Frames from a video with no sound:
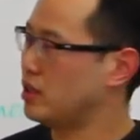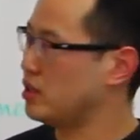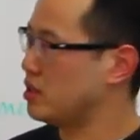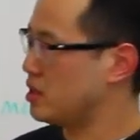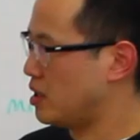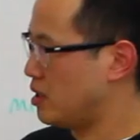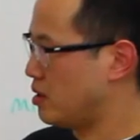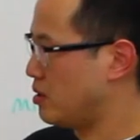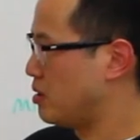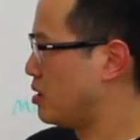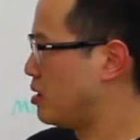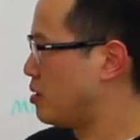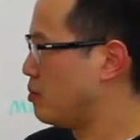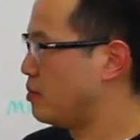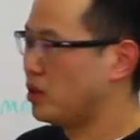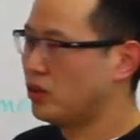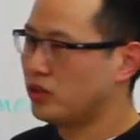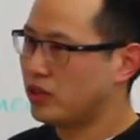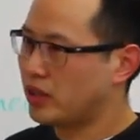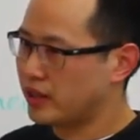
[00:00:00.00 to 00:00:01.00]
is that the
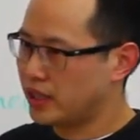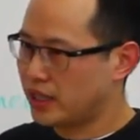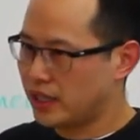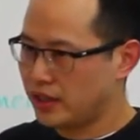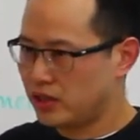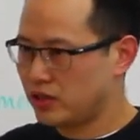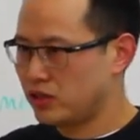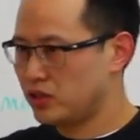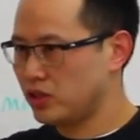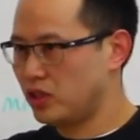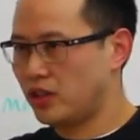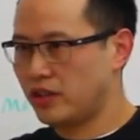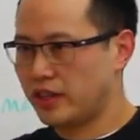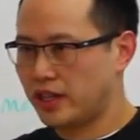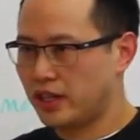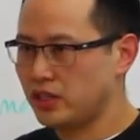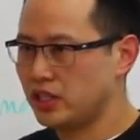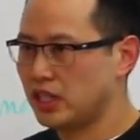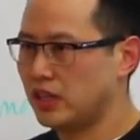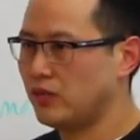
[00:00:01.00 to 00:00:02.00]
build on the others and all that
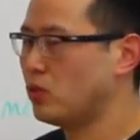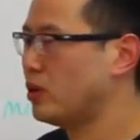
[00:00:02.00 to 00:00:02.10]
other stuff,